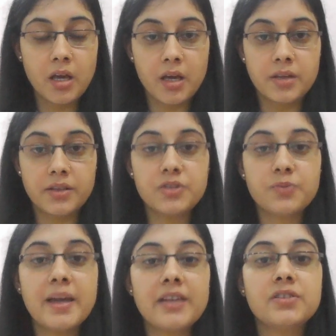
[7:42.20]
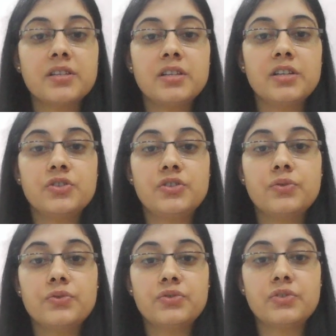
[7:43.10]
this medicine is
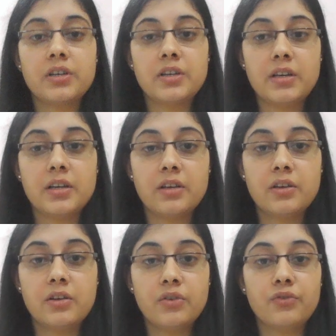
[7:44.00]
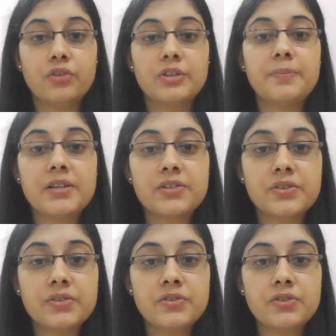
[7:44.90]
used for the
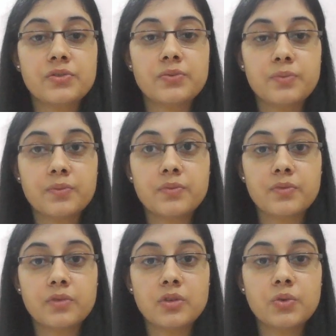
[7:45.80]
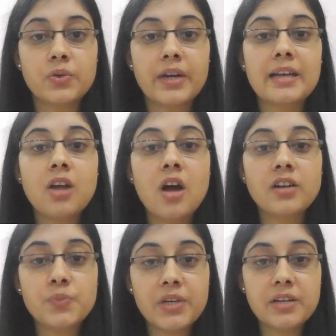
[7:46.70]
persons who cannot
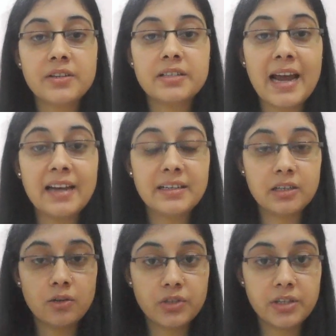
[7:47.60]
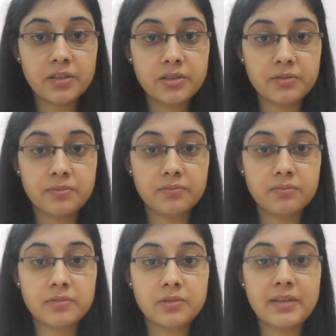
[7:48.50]
wear the tight clothing,
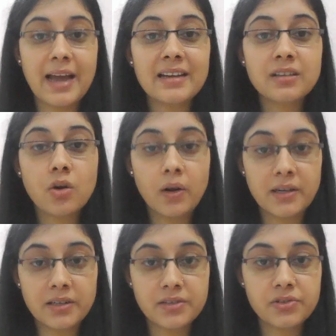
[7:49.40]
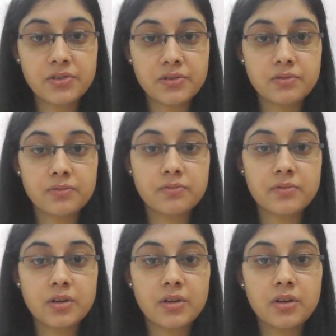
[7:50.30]
tight collars,
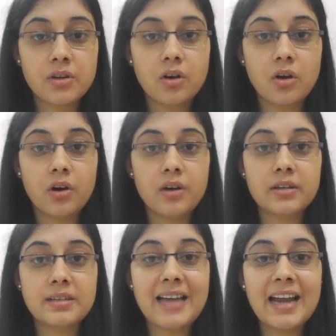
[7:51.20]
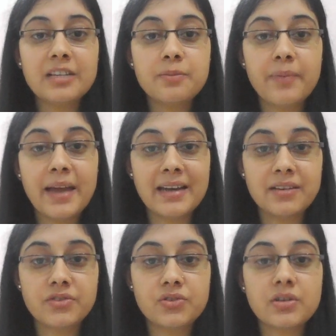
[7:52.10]
or tight
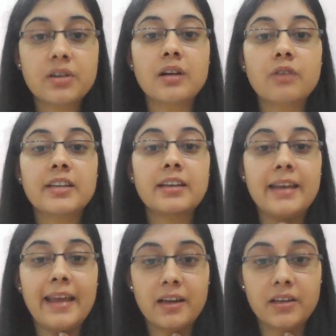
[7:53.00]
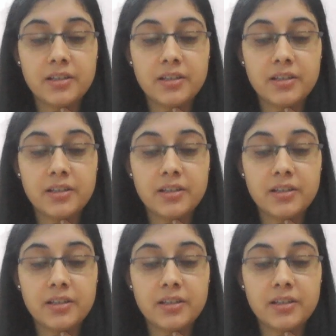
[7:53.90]
bands around their neck.